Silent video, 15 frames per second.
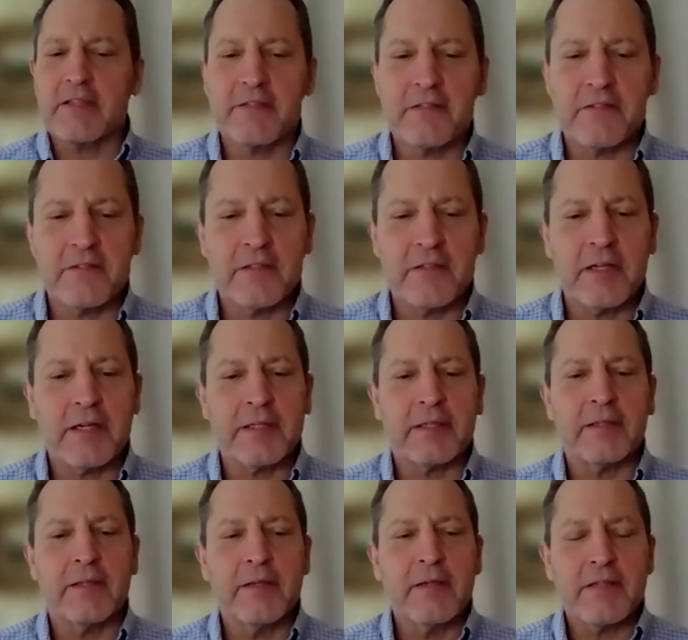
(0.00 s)
this is not a
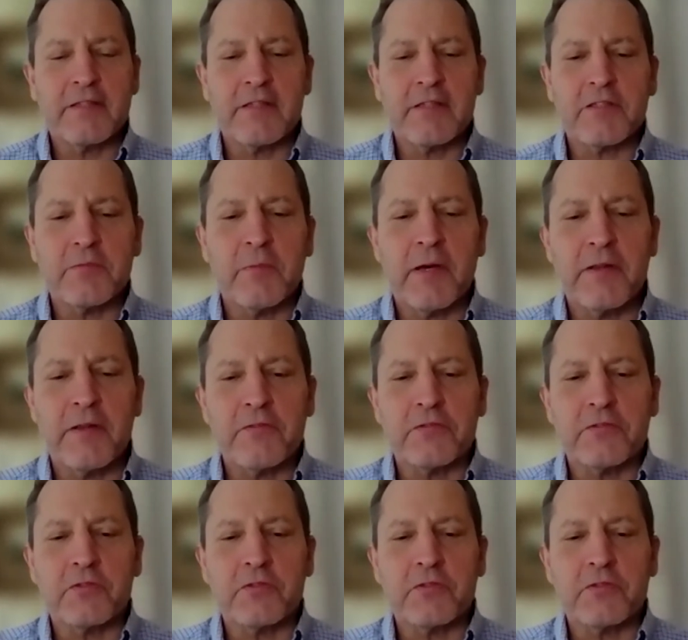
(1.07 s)
6-month or